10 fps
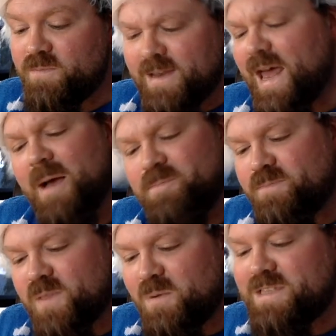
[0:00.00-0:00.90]
Nah,
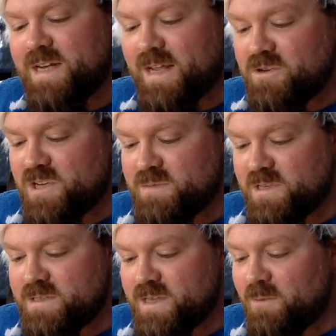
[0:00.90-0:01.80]
we still had
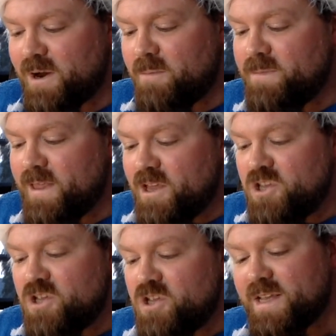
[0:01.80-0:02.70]
Christmas, he went on.
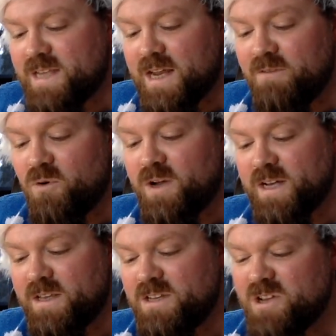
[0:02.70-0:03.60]
You can't exactly avoid
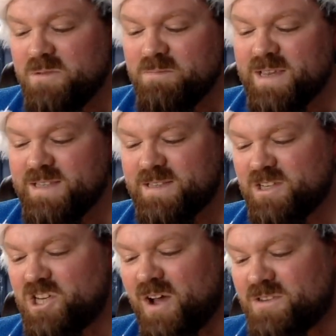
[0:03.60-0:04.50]
it, and you don't miss the
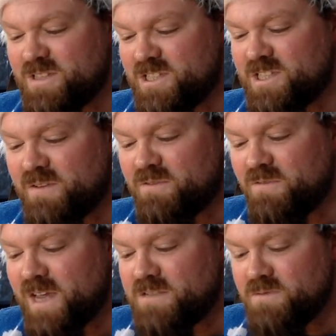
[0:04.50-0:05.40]
chance to stuff your
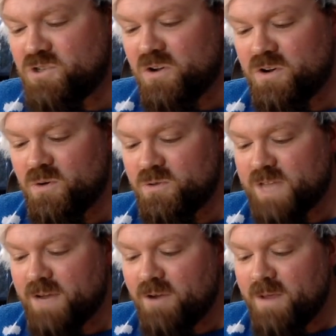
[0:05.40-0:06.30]
face with chocolate all
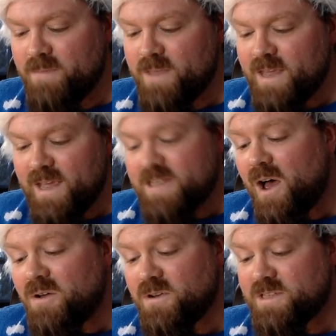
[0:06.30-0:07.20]
day, right? It's
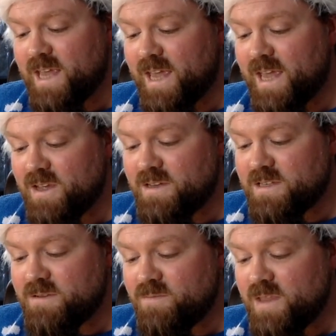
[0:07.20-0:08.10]
hard not to get
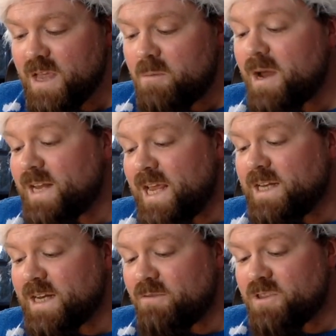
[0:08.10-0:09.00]
excited. We had Eid
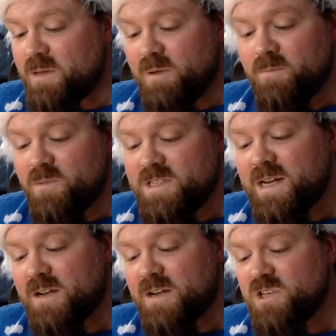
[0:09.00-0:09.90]
and everything, but we still
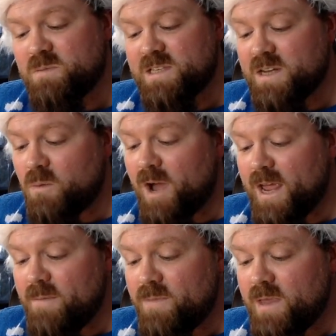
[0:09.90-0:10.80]
had Christmas in a
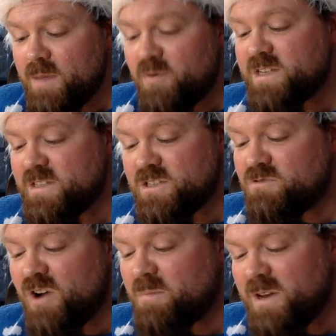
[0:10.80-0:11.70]
way. Presents and
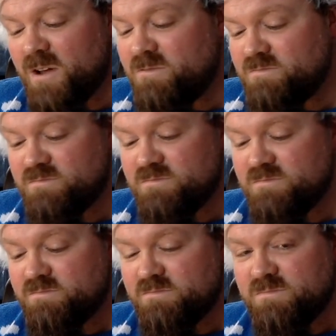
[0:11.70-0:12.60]
crap, you know.
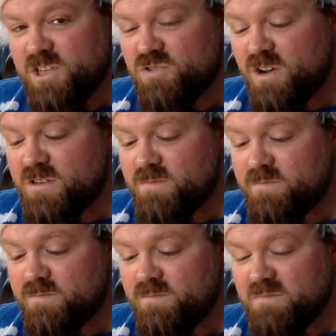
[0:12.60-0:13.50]
He shrugged.
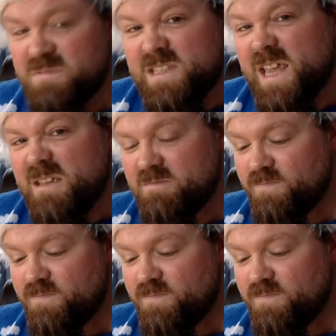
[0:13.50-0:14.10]
Dee?